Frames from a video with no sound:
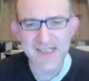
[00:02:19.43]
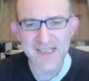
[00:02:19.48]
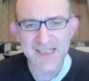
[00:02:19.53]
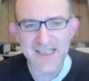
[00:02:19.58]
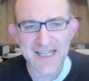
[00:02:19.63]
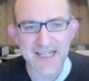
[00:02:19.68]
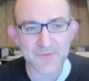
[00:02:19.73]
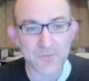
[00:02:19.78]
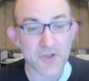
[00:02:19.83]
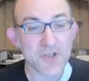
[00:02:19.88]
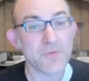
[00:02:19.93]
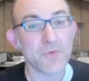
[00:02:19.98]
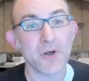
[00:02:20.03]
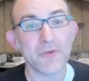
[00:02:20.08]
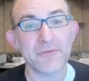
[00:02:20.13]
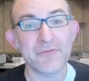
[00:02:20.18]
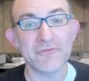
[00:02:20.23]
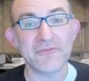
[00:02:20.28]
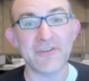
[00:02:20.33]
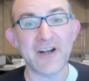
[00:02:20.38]
And what you
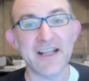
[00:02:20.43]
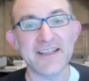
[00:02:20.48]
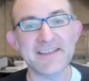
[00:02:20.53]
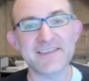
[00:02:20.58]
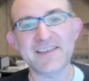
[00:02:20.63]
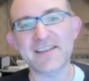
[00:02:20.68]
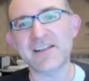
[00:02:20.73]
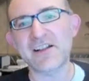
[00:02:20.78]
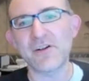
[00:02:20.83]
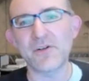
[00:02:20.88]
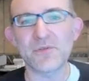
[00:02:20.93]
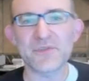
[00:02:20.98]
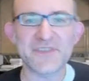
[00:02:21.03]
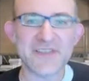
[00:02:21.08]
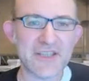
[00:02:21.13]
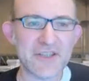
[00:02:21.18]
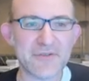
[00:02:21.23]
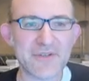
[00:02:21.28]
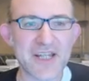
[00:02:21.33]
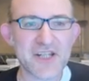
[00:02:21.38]
often find is that the whole
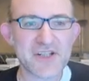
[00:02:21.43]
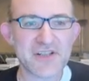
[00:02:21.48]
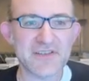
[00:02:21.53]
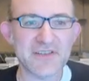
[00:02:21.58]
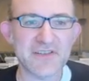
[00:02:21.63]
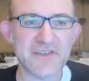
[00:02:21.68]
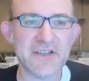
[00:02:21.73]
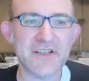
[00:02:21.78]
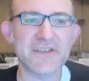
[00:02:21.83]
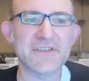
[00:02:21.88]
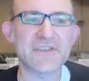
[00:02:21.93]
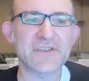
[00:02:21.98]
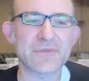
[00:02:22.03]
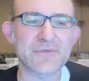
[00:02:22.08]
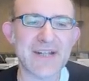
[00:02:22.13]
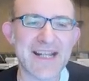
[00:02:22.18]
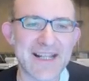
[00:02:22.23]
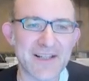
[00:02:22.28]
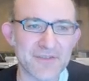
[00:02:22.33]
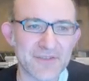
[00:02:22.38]
situation turns
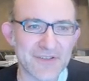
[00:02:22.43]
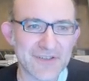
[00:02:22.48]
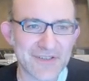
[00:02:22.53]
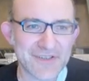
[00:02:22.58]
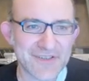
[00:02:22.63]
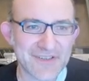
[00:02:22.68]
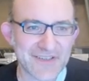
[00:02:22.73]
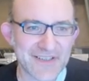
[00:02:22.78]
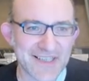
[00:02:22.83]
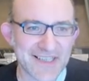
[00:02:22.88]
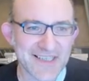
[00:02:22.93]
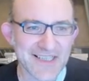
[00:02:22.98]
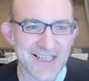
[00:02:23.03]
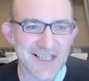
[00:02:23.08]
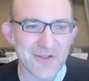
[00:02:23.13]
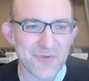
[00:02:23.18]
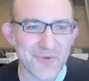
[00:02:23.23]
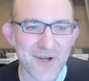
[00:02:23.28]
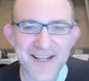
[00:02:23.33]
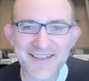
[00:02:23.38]
around, and
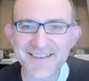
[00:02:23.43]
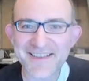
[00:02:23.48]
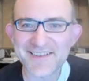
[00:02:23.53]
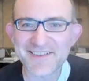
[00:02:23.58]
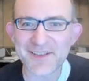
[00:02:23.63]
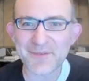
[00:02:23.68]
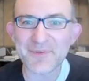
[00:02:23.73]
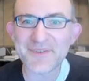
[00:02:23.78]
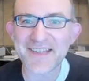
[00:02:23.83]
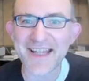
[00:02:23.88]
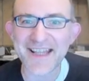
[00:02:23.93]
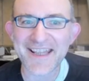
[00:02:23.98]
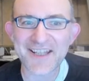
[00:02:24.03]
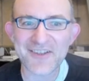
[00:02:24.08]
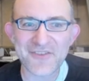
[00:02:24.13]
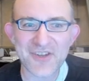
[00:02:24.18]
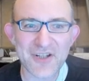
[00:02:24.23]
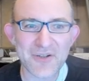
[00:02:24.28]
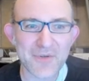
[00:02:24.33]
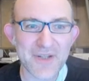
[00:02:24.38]
white ends up
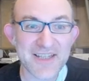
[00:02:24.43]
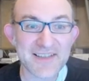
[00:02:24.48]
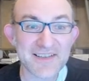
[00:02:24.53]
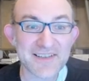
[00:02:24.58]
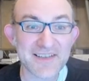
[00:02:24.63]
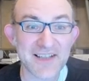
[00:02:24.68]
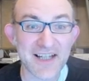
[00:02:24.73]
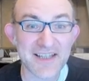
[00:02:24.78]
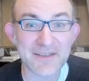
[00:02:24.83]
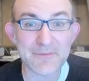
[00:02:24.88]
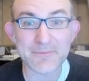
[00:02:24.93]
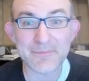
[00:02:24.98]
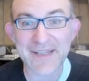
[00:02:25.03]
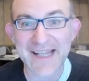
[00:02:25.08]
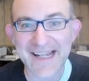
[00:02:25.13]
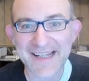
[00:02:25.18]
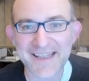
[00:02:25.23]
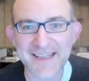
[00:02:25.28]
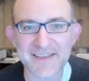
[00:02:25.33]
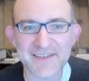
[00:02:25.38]
attacking on the queen side and
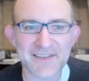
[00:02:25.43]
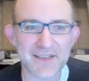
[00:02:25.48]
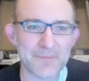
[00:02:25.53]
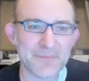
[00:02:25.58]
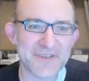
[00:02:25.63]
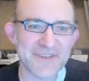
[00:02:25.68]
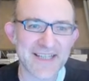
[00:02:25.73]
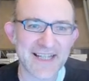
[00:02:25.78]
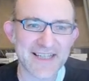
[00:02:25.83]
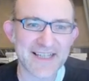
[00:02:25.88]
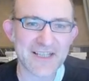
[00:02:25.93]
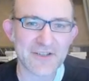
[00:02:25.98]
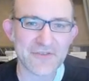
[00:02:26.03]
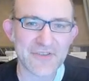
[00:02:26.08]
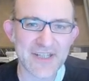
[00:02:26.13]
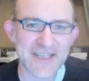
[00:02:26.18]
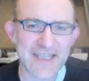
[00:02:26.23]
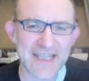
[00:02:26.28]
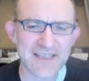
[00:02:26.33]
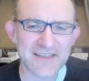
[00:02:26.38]
black ends up attacking
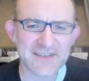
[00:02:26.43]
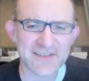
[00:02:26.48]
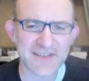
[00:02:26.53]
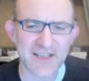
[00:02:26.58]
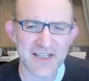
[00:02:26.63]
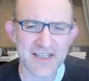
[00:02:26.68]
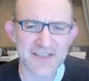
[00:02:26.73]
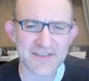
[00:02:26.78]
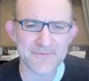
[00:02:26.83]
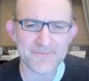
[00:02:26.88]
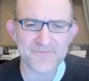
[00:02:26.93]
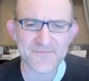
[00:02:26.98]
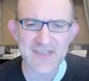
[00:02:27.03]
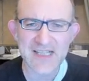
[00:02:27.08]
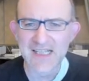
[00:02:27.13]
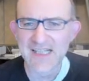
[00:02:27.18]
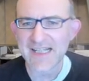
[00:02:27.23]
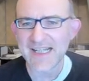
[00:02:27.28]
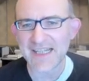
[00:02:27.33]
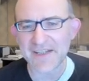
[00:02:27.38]
on the king side.
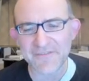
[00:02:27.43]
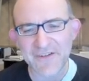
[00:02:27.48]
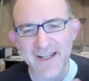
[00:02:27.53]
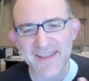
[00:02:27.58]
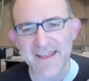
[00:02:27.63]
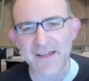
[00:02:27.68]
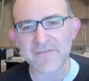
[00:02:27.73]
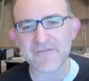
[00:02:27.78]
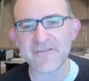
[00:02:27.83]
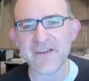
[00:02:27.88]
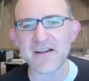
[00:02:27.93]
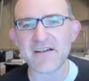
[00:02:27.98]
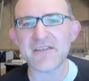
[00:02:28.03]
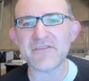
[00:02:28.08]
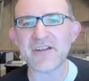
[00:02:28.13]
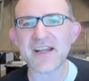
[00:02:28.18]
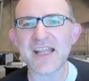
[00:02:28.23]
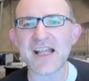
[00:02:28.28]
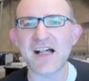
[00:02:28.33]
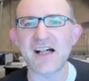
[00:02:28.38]
And I find that very,
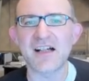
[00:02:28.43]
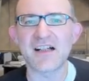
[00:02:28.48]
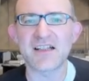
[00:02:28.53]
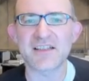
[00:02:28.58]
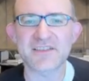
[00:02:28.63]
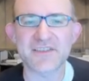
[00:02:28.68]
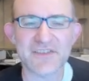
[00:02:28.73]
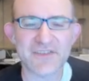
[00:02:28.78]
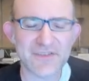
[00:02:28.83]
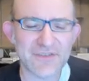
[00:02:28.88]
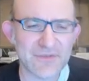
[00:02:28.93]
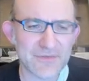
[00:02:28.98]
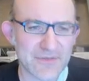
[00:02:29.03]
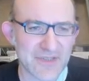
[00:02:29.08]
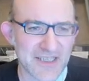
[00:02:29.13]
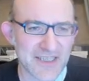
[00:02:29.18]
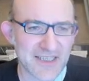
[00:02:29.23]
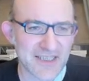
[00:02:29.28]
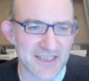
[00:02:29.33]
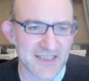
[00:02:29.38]
very hard
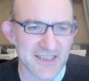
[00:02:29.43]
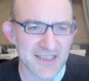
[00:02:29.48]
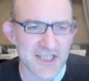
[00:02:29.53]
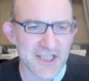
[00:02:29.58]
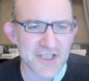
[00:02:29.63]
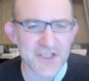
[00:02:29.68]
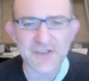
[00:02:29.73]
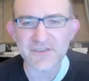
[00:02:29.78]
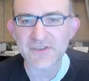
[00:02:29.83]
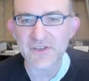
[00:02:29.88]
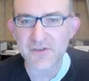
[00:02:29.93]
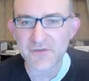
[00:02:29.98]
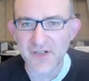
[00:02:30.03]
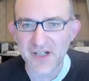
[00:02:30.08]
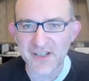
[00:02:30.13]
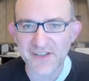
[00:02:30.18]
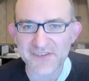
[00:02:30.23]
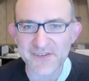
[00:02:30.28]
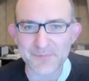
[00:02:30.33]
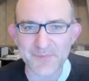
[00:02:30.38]
to, you know, to
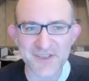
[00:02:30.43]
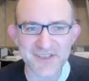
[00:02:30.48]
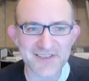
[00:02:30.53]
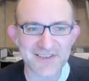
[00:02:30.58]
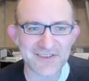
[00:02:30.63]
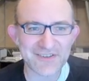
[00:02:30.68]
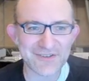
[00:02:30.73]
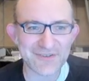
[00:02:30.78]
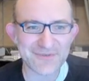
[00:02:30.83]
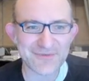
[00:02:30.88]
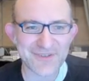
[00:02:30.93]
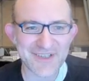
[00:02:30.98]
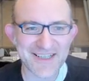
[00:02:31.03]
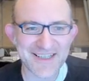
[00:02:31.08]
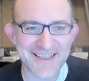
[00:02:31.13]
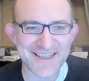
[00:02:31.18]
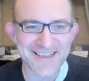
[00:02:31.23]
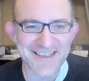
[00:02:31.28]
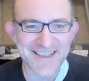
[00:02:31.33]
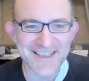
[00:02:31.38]
grasp and
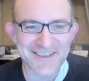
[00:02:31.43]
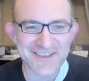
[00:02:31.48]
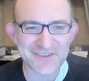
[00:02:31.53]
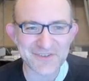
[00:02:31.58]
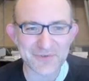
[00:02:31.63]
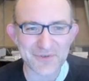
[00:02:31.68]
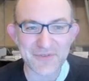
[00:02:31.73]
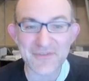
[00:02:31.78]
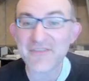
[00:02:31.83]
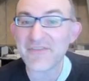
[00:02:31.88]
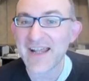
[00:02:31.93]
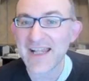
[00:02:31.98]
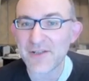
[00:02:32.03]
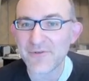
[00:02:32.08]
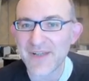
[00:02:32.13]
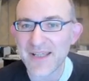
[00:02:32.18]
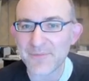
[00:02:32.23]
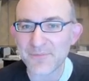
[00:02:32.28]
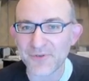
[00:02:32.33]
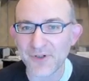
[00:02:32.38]
to sort of
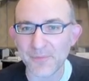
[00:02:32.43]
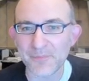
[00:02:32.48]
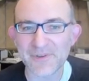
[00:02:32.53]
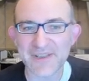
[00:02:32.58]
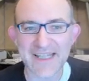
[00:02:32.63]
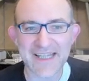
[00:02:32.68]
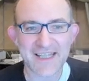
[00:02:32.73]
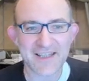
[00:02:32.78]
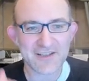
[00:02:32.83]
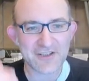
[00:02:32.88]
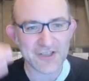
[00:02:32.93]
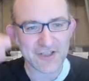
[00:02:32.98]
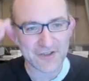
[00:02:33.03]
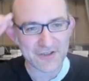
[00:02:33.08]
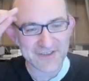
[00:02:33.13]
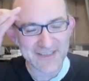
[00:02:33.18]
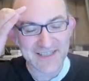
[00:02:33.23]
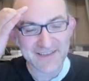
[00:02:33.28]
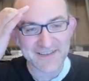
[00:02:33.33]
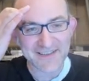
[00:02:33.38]
evaluate properly. You know,
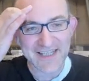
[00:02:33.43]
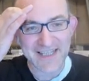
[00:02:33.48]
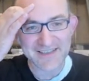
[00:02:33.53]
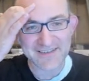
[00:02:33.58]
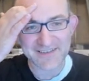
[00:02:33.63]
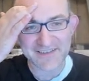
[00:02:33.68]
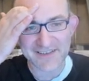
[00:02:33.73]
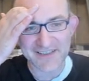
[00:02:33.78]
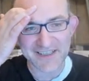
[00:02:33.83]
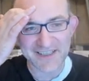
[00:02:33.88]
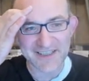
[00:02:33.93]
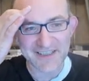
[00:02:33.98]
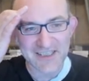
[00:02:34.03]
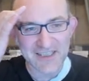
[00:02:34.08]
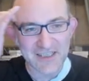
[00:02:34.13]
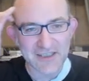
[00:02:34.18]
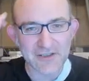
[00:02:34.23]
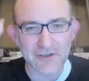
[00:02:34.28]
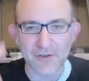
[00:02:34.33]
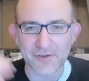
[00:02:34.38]
you tend to get
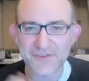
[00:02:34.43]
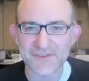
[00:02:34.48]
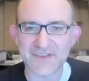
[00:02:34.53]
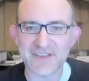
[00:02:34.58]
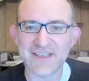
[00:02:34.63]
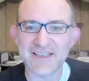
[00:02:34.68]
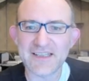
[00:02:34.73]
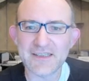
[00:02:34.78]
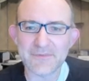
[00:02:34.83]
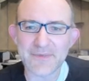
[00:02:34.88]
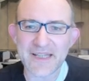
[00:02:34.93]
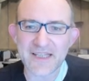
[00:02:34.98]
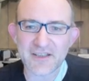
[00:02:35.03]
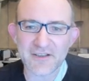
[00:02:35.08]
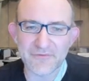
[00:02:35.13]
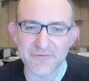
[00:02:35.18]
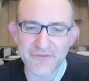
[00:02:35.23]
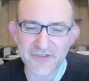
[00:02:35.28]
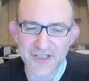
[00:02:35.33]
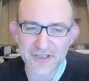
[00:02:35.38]
lost and a little bit
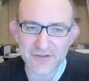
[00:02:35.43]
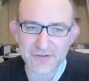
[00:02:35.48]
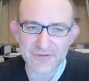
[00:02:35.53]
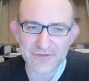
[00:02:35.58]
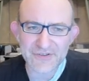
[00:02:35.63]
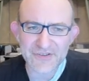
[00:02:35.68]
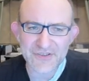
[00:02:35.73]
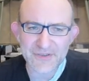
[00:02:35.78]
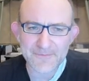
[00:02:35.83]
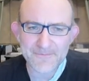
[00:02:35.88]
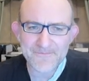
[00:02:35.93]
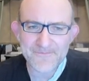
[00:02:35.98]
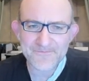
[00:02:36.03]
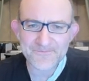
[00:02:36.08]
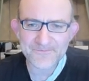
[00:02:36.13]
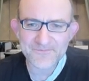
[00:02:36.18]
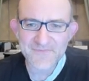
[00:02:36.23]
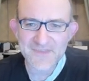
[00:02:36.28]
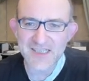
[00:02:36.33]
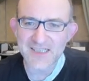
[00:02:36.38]
confused.
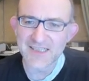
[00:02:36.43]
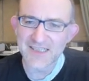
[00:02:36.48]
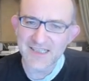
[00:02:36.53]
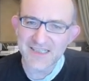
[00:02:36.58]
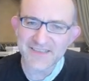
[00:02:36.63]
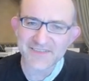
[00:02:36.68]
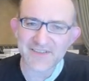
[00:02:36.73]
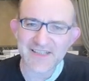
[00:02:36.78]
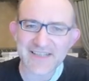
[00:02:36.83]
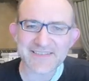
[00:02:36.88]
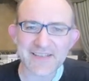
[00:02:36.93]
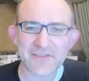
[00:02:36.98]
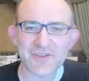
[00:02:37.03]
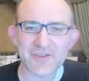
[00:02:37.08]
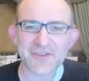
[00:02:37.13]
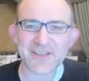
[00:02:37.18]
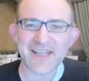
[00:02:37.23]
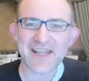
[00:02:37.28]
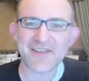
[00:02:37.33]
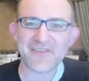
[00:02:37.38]
So let's have a
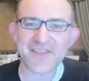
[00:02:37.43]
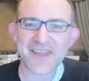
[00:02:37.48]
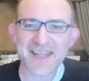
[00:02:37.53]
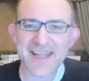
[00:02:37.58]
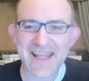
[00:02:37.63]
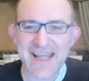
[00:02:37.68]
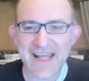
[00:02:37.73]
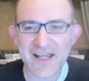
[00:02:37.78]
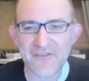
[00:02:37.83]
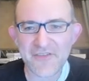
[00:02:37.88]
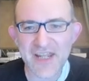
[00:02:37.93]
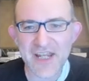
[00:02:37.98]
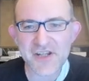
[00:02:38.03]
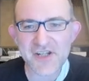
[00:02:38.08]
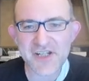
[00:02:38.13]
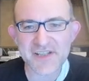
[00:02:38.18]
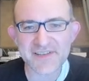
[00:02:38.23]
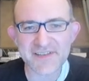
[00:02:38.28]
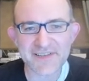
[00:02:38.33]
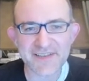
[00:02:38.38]
look how the
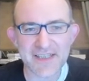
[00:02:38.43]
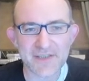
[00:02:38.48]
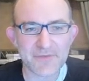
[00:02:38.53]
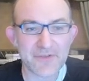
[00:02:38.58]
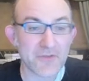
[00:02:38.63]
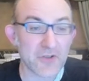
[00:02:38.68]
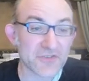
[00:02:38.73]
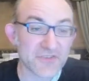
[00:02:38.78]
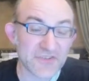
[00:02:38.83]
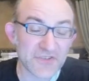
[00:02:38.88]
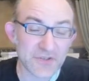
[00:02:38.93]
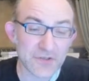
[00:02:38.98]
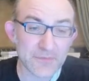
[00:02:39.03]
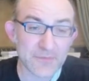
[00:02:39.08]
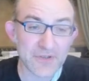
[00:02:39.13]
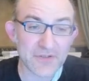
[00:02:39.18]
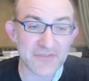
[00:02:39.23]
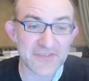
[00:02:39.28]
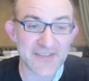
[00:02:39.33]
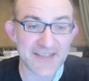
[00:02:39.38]
engines did. We've got two
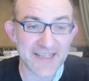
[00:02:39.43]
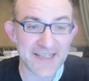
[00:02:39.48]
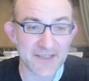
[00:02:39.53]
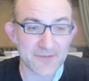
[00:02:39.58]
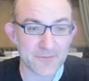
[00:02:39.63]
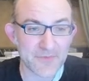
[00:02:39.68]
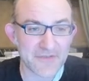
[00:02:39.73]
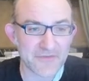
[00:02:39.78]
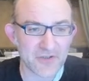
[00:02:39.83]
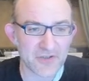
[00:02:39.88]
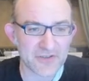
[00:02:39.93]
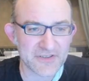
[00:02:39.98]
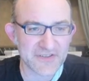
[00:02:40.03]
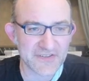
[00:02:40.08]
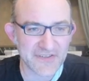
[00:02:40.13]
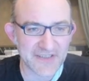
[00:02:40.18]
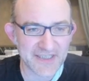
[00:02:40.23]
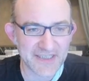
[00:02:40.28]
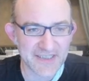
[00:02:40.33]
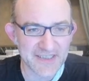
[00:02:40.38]
moves here. We've
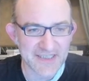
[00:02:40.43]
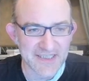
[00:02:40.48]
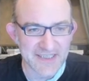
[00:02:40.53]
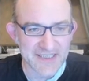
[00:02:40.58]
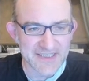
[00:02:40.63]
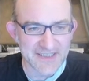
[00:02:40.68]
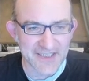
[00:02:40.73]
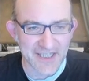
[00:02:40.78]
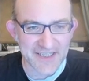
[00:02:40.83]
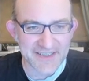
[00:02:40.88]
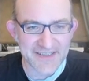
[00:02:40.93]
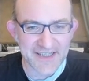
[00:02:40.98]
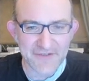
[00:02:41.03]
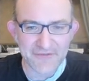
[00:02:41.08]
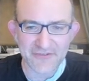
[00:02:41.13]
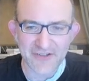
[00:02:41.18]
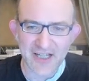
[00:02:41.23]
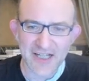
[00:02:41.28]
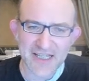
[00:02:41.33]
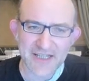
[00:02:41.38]
got knight
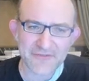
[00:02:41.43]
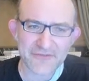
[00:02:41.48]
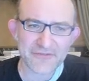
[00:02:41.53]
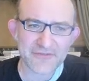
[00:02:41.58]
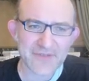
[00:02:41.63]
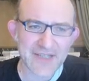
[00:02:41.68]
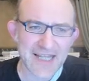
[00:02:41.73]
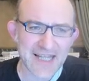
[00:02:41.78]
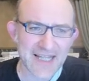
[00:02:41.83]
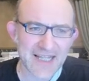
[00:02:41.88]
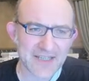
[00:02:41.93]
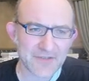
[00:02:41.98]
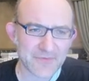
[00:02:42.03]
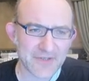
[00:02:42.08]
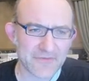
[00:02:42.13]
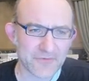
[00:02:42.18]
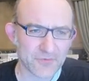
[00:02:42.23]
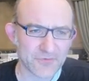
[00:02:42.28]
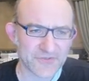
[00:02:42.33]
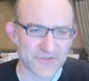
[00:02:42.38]
d5, and
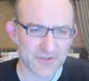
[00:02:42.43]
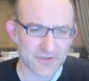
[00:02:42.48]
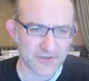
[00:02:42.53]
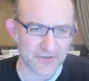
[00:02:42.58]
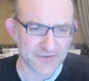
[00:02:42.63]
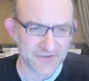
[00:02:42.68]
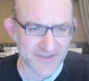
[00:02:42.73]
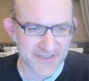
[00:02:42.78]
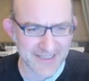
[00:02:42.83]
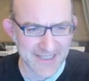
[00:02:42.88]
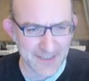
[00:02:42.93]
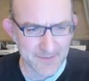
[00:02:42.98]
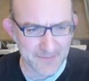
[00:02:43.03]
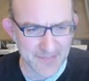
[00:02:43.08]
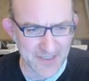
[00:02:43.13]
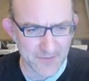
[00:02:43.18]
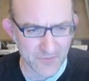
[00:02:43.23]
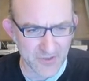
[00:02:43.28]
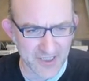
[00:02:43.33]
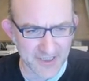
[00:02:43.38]
we've also got king
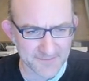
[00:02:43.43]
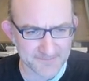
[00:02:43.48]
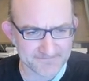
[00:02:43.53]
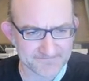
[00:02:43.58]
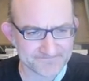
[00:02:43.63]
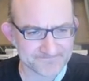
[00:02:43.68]
b1.